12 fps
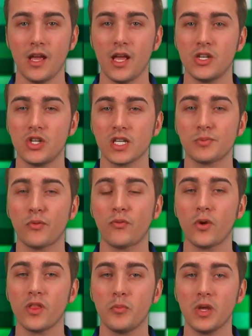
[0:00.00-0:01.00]
And just
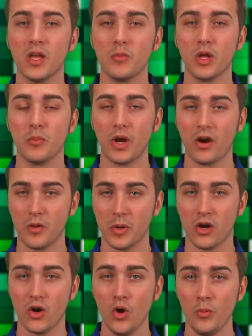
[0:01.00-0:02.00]
before the BNP
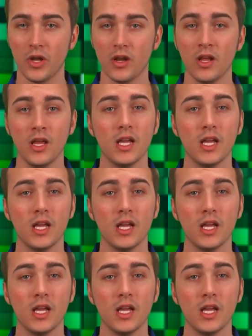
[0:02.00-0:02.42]
Paribas Open,